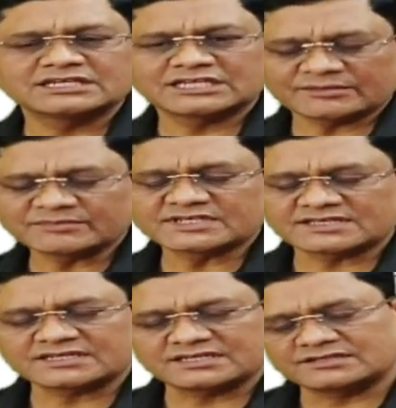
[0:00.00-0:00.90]
Cabinet
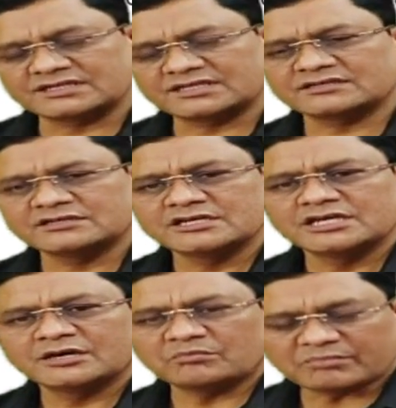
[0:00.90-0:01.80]
Secretariat.
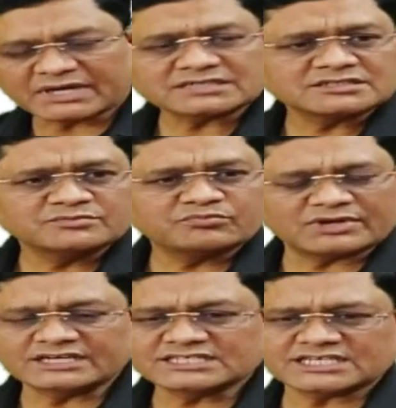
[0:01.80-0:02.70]
But
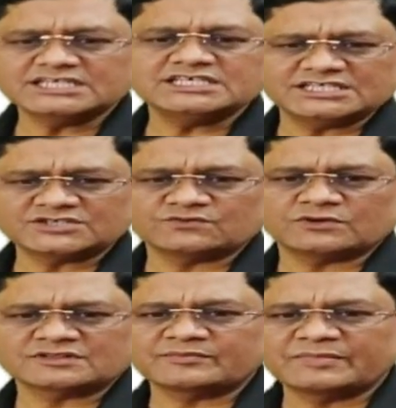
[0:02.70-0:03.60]
politically, it
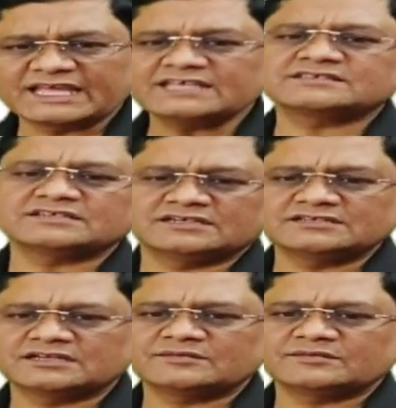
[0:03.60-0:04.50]
was placed
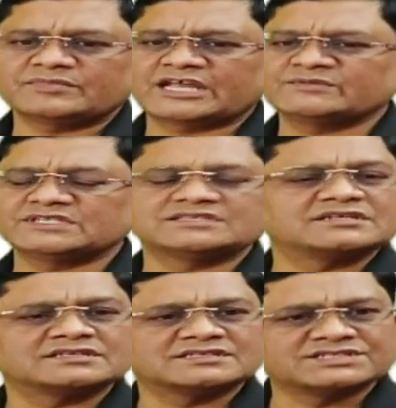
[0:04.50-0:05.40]
under Prime
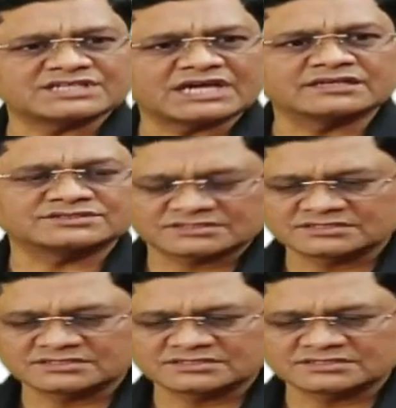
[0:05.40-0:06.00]
Minister's charge.